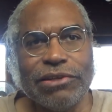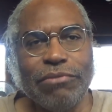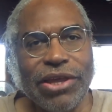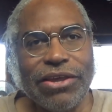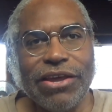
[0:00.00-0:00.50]

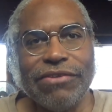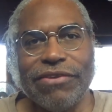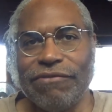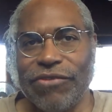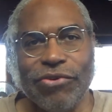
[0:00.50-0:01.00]
Because
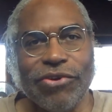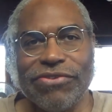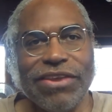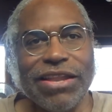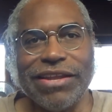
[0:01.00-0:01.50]
if you are
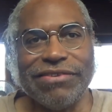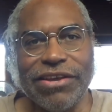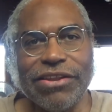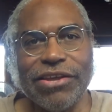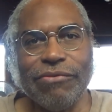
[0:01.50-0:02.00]
selling
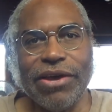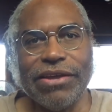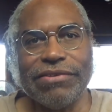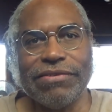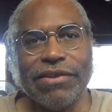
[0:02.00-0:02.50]

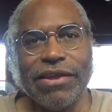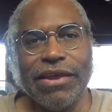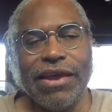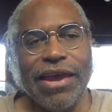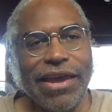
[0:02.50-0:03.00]
Tiddlywinks,
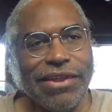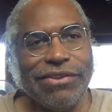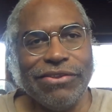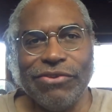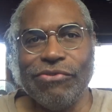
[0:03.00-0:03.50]

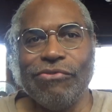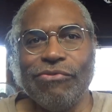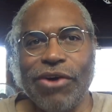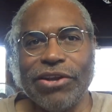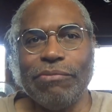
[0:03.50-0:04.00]
and you
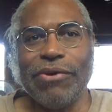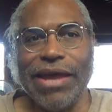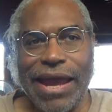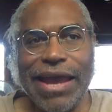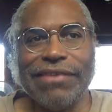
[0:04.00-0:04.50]
want to
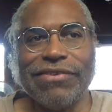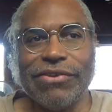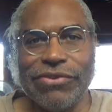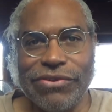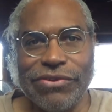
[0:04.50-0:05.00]
put ads
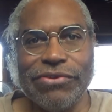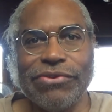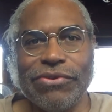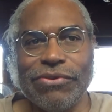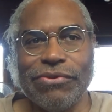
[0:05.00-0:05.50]
on
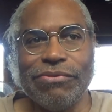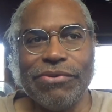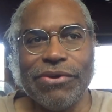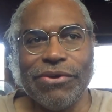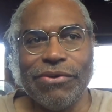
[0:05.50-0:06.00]
YouTube
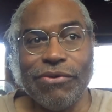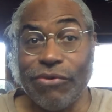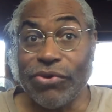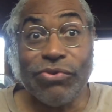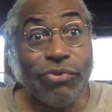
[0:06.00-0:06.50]

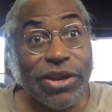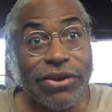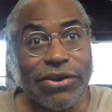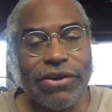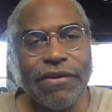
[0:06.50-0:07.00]
or
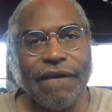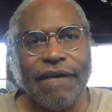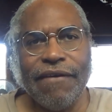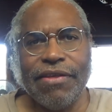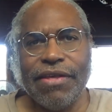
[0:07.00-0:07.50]
Twitter,
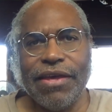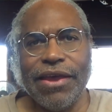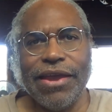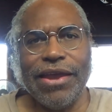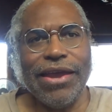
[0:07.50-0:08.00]

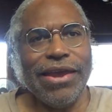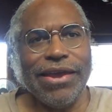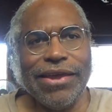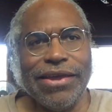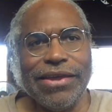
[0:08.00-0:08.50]

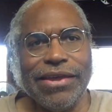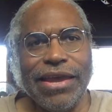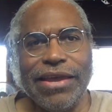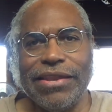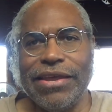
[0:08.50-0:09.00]
uh,
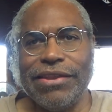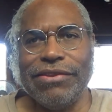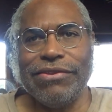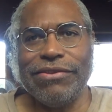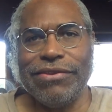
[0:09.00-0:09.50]
and
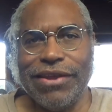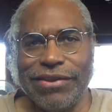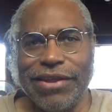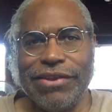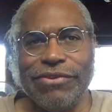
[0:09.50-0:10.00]
then
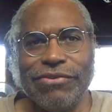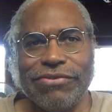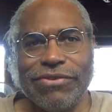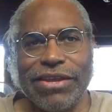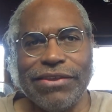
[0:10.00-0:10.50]
and then you
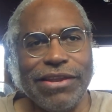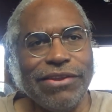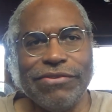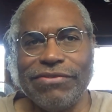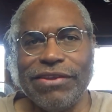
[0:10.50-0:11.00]
say and
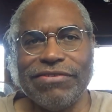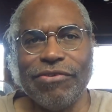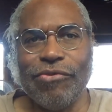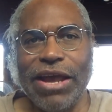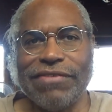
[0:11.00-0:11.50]
you see
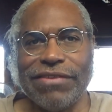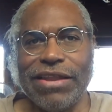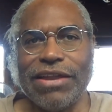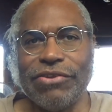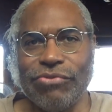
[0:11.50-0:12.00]
someone has a
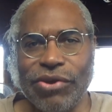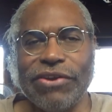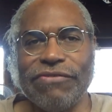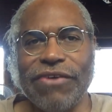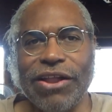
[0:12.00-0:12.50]
lot of
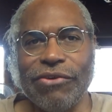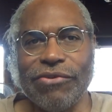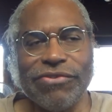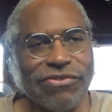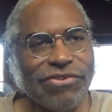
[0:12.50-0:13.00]
Twitter
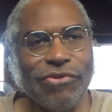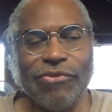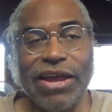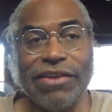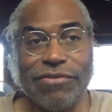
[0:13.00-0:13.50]
followers or
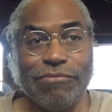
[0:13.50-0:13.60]
someone has a